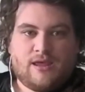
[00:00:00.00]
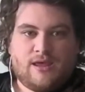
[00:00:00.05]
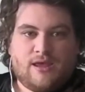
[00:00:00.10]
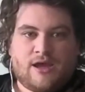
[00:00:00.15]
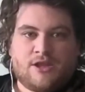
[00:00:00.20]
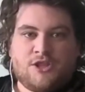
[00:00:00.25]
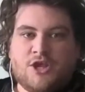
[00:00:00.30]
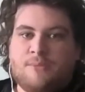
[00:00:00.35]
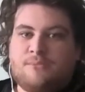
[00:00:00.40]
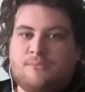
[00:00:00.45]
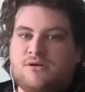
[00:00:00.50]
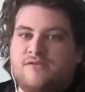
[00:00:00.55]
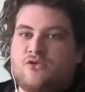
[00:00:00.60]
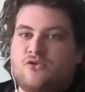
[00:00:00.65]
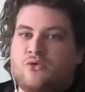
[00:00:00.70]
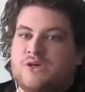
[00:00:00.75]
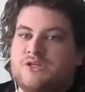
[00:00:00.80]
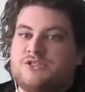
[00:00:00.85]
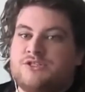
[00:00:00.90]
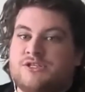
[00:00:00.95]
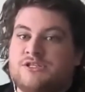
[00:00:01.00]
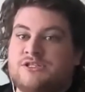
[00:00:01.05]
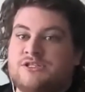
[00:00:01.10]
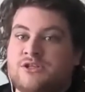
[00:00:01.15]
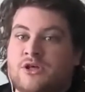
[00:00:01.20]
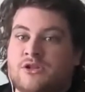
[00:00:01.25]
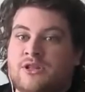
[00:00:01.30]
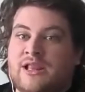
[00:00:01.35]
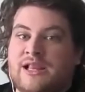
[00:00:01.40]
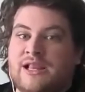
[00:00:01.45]
A number of questions
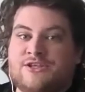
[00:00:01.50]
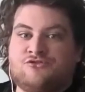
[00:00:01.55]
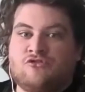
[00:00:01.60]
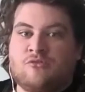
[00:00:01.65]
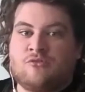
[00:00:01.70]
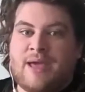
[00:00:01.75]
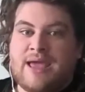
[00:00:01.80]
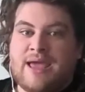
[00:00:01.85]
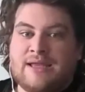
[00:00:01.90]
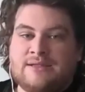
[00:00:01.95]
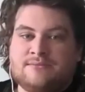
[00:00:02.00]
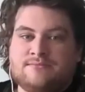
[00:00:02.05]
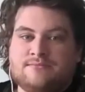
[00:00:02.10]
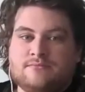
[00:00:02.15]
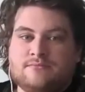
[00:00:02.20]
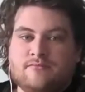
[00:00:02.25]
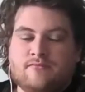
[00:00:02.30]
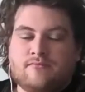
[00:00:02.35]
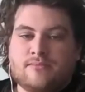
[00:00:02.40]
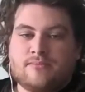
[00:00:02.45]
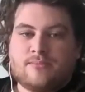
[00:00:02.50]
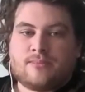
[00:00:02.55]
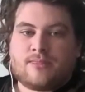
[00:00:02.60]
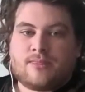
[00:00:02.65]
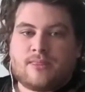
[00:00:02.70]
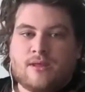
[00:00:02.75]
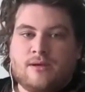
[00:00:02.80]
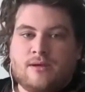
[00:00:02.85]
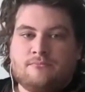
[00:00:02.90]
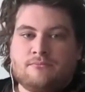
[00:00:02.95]
nonetheless remain.
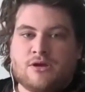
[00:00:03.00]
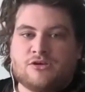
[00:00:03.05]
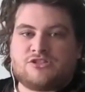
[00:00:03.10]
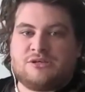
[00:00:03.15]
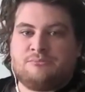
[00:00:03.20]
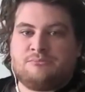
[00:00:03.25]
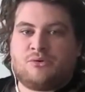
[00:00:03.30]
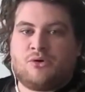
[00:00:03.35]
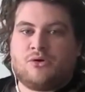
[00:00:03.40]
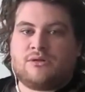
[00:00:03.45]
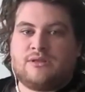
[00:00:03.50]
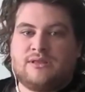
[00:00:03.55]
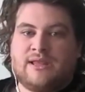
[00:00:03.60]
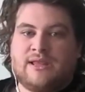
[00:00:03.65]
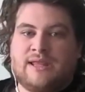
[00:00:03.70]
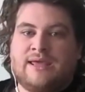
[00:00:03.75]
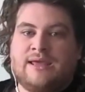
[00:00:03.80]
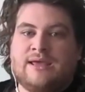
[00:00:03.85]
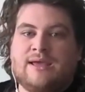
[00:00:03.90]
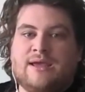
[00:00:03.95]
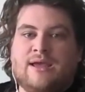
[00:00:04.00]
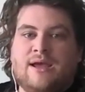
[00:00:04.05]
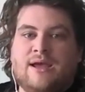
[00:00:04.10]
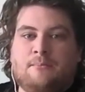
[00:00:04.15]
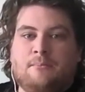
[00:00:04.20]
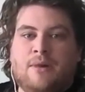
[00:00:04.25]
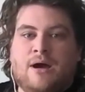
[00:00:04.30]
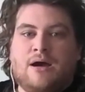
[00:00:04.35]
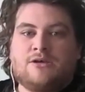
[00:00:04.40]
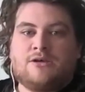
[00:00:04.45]
Most importantly,
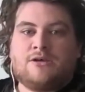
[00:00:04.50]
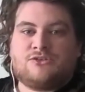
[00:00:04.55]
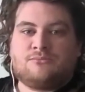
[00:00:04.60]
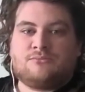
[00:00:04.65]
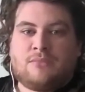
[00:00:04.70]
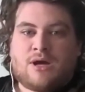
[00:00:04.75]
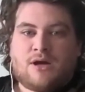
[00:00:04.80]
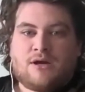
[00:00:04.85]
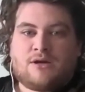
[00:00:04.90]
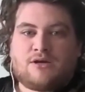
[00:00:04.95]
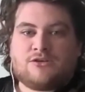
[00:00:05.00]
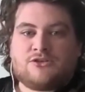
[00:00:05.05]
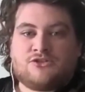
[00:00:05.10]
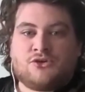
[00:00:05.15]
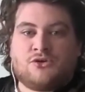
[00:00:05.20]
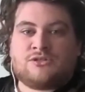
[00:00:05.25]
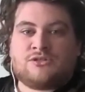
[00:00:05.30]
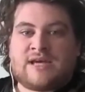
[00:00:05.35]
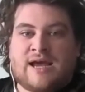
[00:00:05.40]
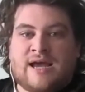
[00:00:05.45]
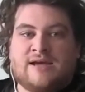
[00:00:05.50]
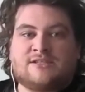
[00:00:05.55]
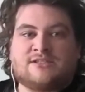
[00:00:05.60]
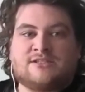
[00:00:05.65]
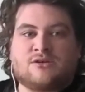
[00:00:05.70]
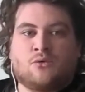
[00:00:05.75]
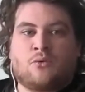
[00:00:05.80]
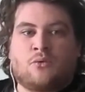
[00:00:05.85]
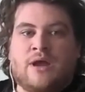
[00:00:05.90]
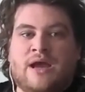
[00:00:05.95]
Marx Mark sought to ask
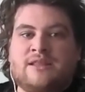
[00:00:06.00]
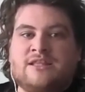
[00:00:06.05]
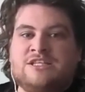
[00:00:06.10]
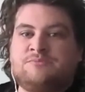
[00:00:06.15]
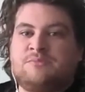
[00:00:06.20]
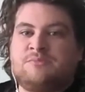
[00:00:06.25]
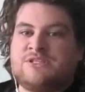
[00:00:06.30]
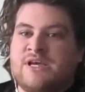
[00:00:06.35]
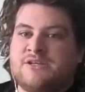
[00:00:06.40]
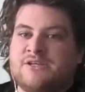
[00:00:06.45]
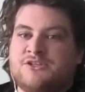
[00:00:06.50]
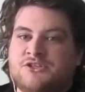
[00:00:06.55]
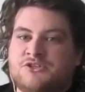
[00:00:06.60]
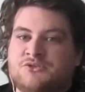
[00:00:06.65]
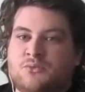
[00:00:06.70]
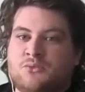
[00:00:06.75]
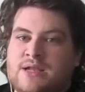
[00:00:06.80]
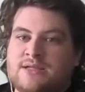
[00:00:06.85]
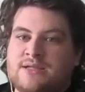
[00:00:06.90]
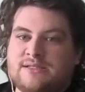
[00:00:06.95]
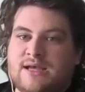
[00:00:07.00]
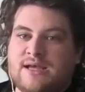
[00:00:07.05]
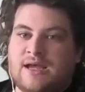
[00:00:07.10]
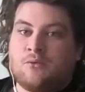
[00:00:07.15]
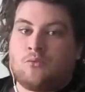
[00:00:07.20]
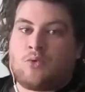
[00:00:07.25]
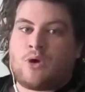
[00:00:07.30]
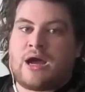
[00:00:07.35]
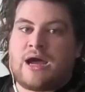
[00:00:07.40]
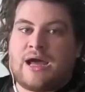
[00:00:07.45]
where these potentials went
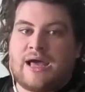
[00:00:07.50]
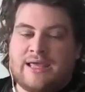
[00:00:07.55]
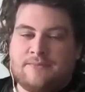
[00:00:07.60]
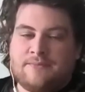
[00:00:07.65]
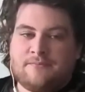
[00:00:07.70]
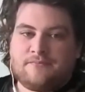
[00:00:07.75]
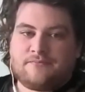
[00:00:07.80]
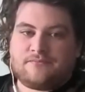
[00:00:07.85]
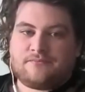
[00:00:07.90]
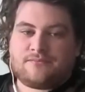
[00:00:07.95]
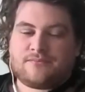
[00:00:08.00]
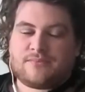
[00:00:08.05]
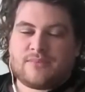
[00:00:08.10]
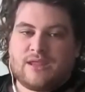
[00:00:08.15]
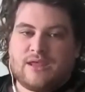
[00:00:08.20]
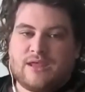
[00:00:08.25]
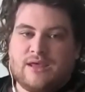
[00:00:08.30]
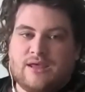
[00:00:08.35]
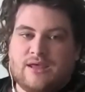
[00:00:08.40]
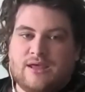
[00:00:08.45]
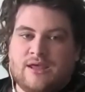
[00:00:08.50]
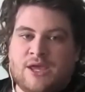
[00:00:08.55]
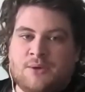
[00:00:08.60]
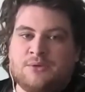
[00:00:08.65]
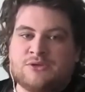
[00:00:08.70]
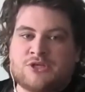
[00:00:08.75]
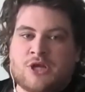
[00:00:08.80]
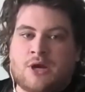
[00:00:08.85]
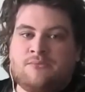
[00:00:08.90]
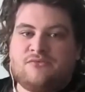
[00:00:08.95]
and why. It
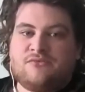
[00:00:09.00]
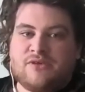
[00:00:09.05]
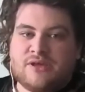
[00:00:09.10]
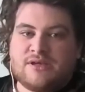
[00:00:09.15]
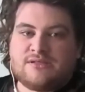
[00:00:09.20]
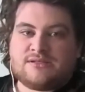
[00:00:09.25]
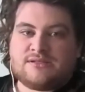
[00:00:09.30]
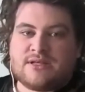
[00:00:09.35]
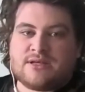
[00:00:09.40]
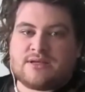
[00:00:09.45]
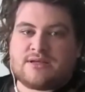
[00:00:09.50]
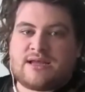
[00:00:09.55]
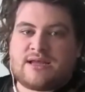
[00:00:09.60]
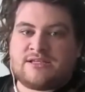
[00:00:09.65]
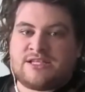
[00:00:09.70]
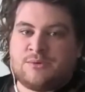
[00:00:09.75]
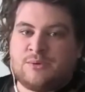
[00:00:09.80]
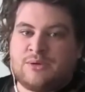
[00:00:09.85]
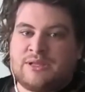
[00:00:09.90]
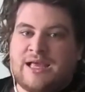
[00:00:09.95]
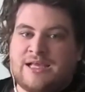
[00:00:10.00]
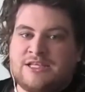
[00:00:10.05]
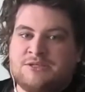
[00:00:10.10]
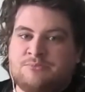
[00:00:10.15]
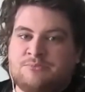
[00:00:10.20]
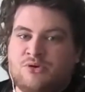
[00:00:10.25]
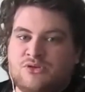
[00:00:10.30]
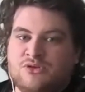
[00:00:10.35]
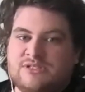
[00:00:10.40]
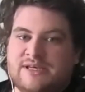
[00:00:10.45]
was obvious that, as he would later
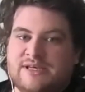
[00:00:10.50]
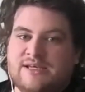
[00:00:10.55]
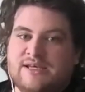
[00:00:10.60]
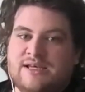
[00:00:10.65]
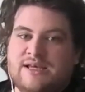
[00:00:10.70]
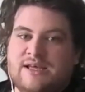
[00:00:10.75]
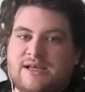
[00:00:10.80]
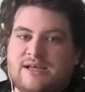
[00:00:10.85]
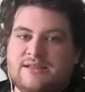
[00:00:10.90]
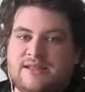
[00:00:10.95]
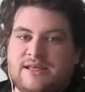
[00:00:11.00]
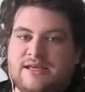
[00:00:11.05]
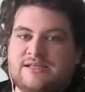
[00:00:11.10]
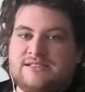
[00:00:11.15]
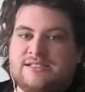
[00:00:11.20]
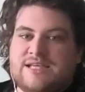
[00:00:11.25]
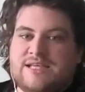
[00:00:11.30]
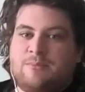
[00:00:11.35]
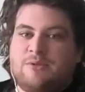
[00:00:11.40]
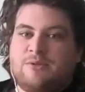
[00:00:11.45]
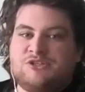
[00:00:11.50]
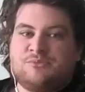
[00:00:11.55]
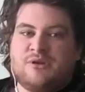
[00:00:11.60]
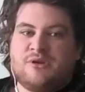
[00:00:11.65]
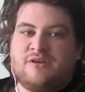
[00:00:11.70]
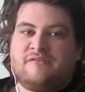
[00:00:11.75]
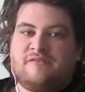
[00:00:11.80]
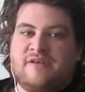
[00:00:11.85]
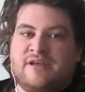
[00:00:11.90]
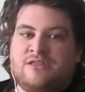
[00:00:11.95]
put it, the
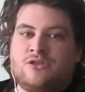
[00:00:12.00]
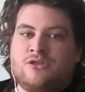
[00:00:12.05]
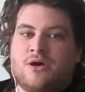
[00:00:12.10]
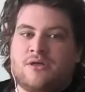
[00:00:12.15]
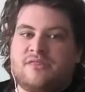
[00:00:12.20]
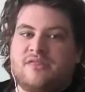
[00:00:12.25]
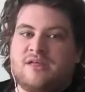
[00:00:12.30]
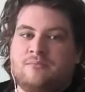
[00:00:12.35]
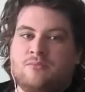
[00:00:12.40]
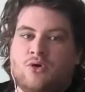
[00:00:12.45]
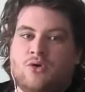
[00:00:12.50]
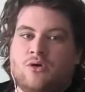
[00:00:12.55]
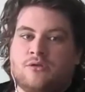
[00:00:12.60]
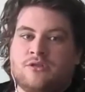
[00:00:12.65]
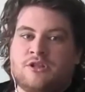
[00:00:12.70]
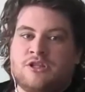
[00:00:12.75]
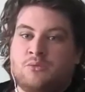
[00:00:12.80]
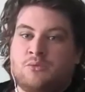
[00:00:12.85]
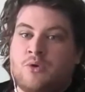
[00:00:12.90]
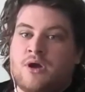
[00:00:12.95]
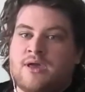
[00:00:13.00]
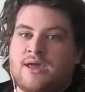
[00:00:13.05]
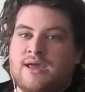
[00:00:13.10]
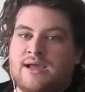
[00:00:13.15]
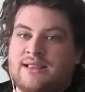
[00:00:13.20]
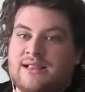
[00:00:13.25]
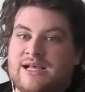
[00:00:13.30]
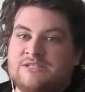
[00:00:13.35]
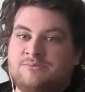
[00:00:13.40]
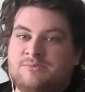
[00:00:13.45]
establishment feared nothing more than the working
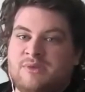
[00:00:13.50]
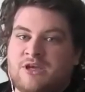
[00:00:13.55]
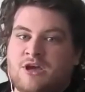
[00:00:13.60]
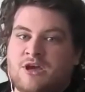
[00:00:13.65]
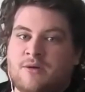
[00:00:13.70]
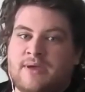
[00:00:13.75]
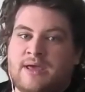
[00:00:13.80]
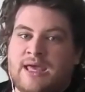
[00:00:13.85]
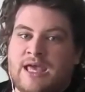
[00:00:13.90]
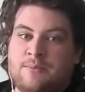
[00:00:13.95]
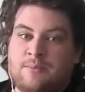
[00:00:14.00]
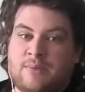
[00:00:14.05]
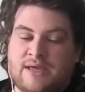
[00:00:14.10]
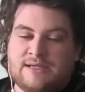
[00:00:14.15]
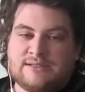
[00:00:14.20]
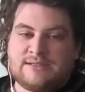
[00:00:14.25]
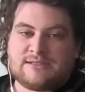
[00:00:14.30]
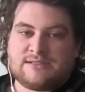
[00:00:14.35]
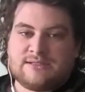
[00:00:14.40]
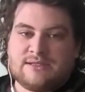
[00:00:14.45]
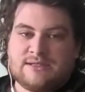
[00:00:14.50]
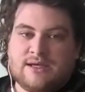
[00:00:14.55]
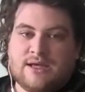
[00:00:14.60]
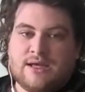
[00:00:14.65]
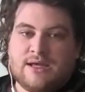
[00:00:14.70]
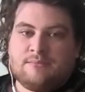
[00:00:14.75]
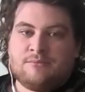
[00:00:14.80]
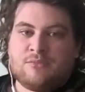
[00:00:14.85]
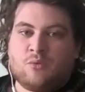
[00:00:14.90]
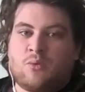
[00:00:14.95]
class becoming hippies.
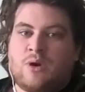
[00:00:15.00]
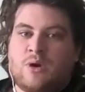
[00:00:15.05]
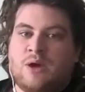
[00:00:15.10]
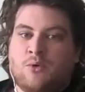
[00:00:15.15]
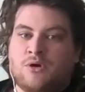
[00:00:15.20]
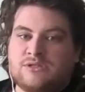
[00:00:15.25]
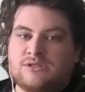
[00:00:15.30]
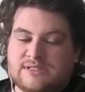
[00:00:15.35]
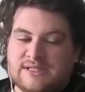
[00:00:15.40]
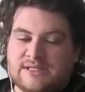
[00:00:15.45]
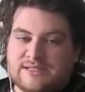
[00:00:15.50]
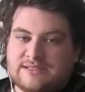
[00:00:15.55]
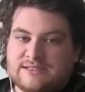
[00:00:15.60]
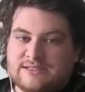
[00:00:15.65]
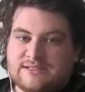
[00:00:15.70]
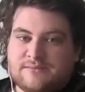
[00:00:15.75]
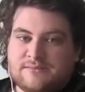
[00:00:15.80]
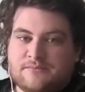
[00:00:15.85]
But why was this?